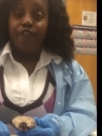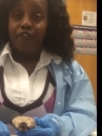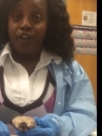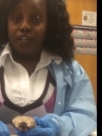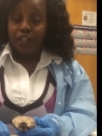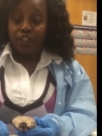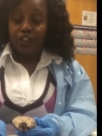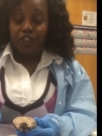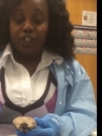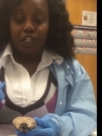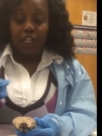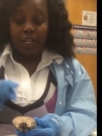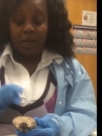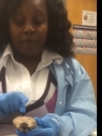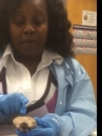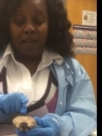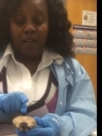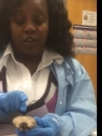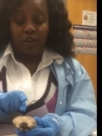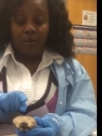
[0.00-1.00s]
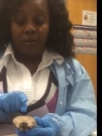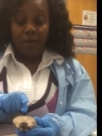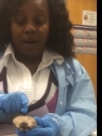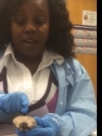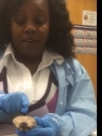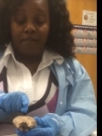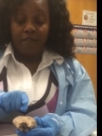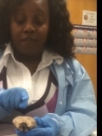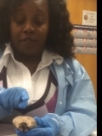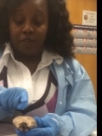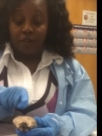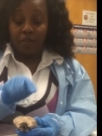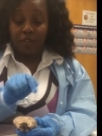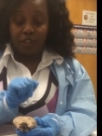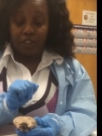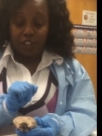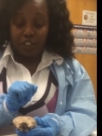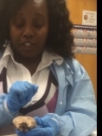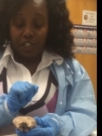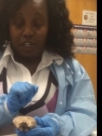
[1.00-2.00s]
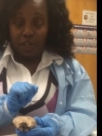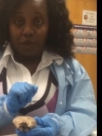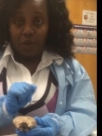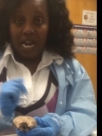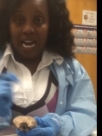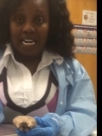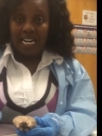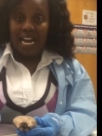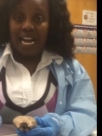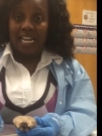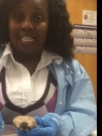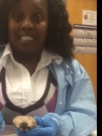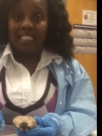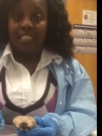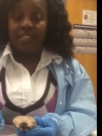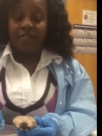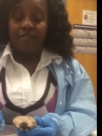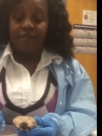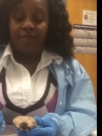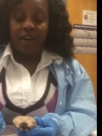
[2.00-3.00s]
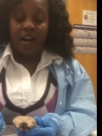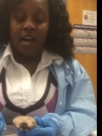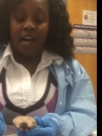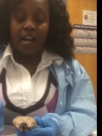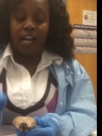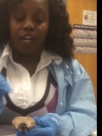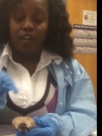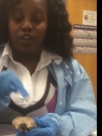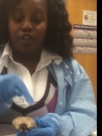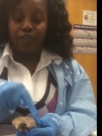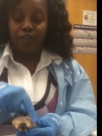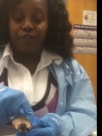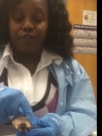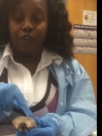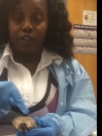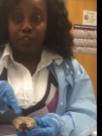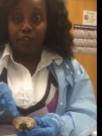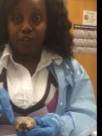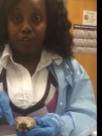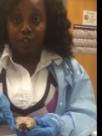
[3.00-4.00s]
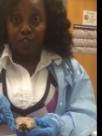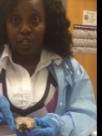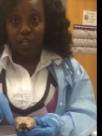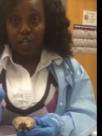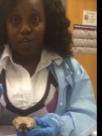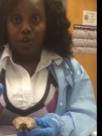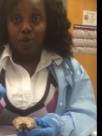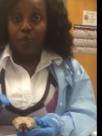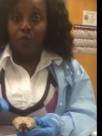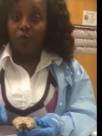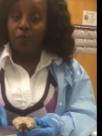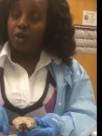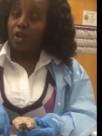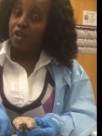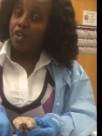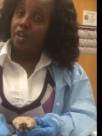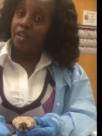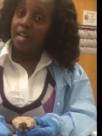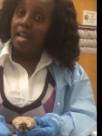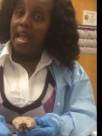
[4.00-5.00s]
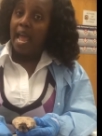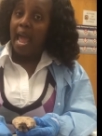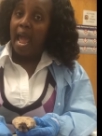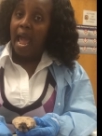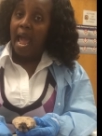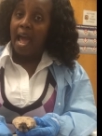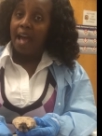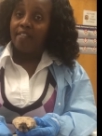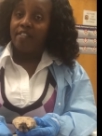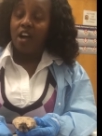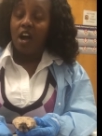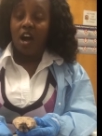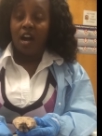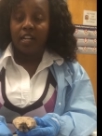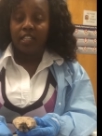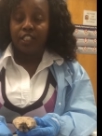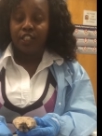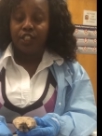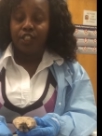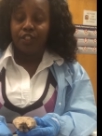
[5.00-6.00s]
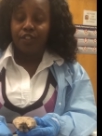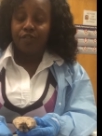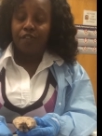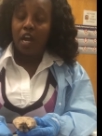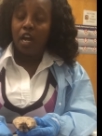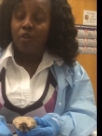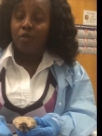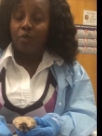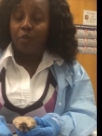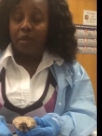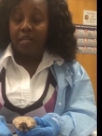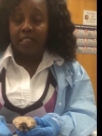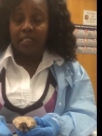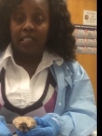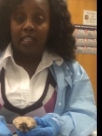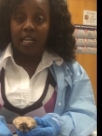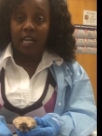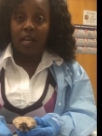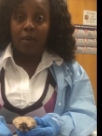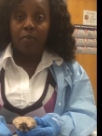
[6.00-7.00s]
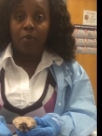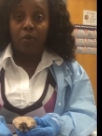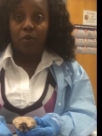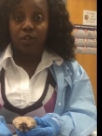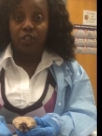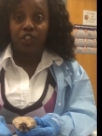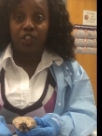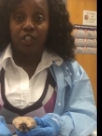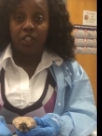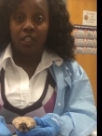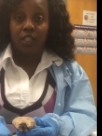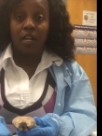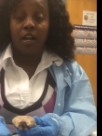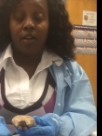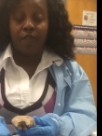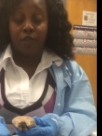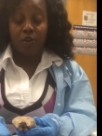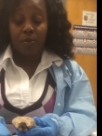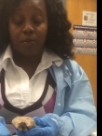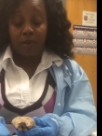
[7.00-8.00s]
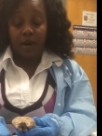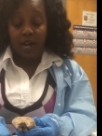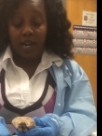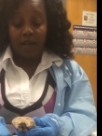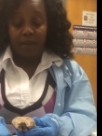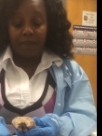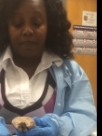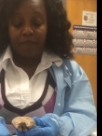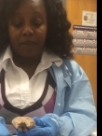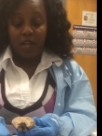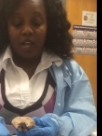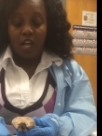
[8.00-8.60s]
First, you're going to make your brain vertical to you and identify your frontal lobe, where you're going to have cognitive and reasoning portion of your brain.